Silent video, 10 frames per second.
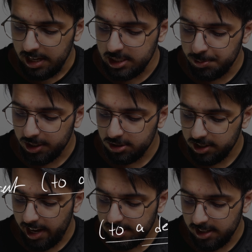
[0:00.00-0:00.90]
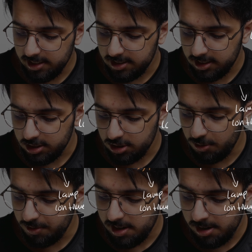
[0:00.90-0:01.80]
is because, as I discussed
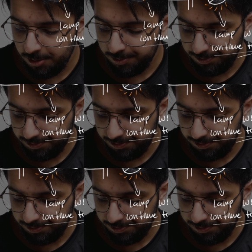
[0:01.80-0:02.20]
over here,